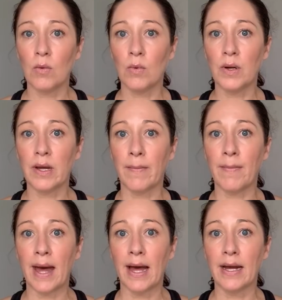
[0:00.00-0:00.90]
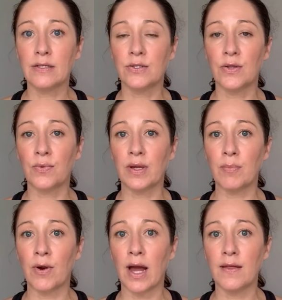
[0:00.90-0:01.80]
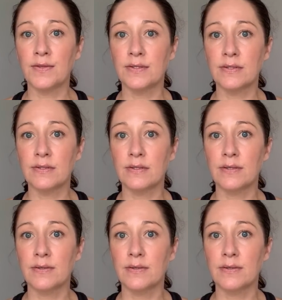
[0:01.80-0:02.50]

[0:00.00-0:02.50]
We'll come back to three breaths.